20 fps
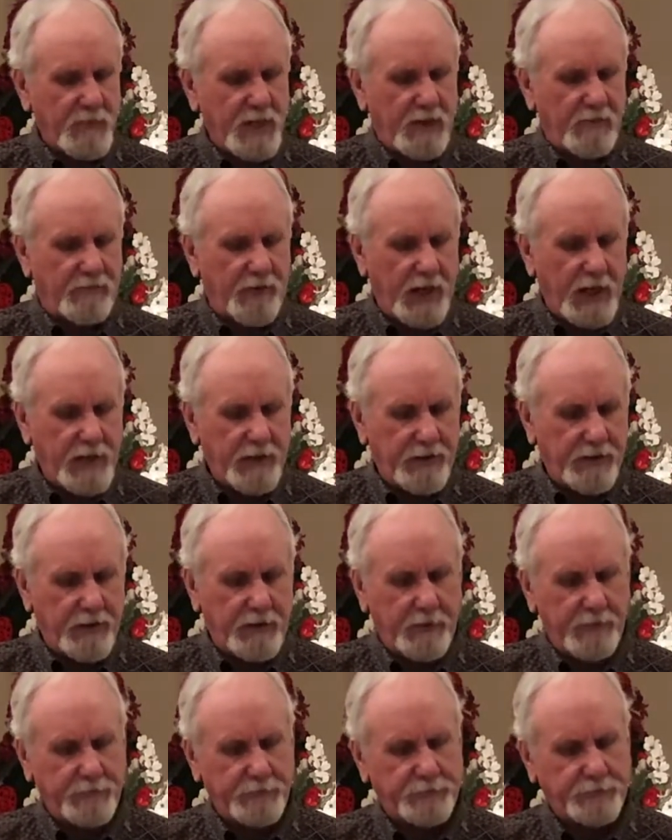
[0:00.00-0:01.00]
Faith,
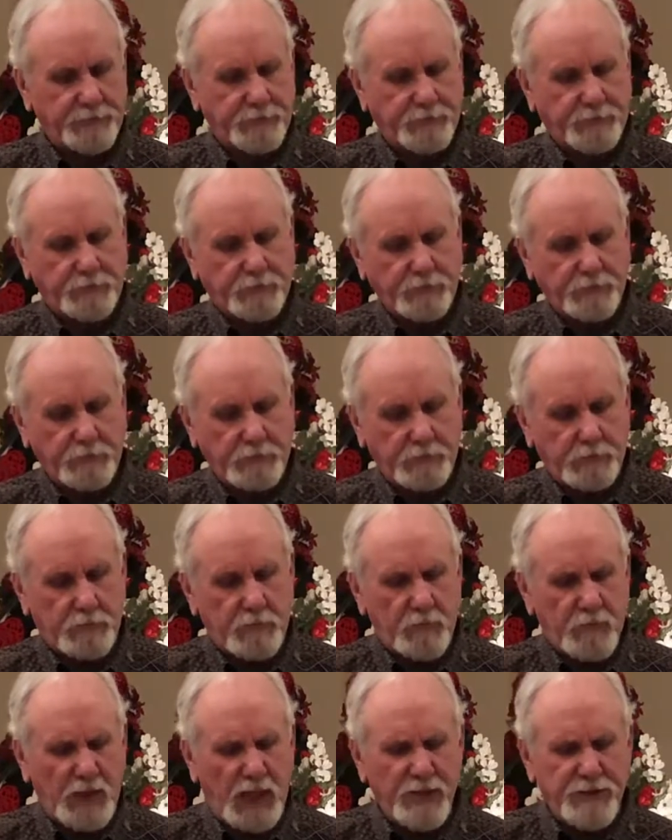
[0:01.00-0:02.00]

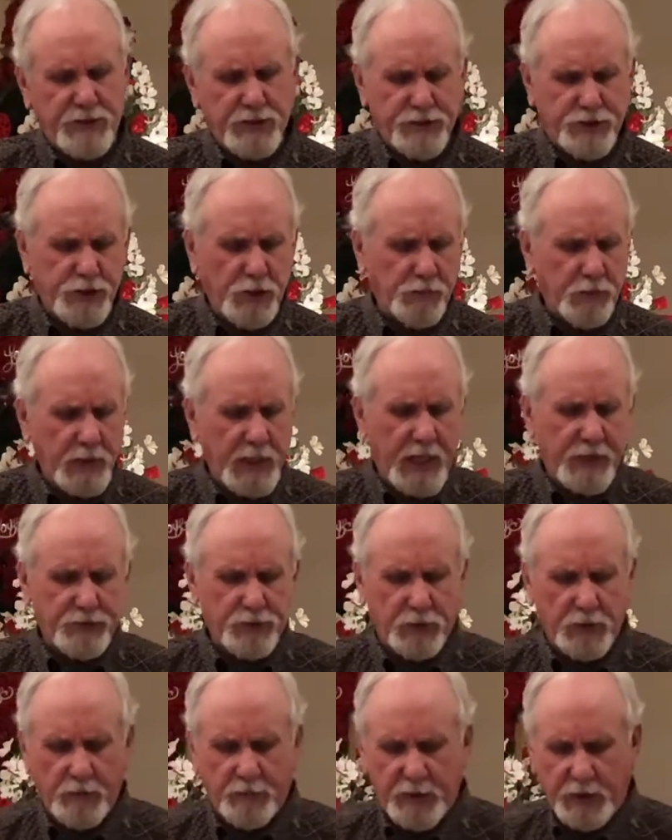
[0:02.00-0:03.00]
it's a
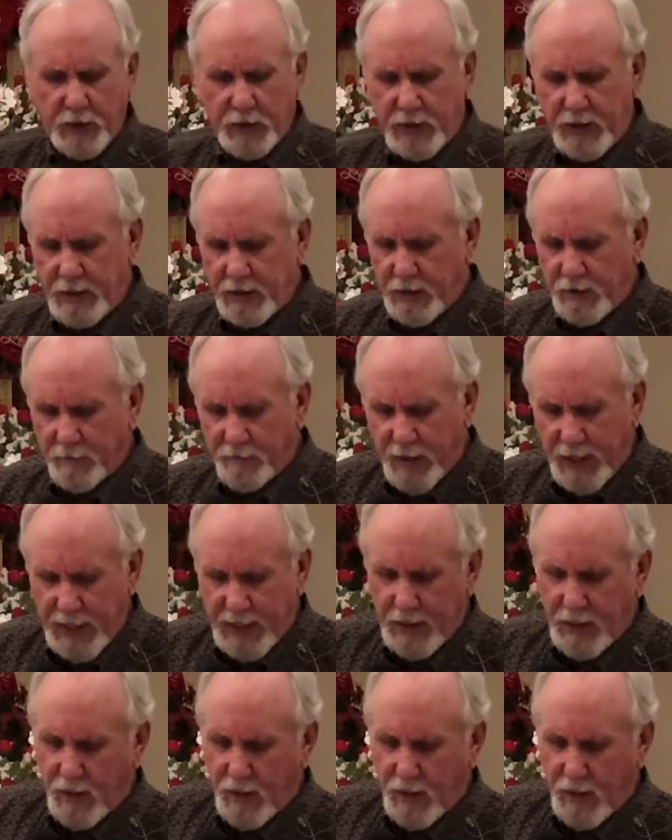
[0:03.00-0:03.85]
supernatural ability to combat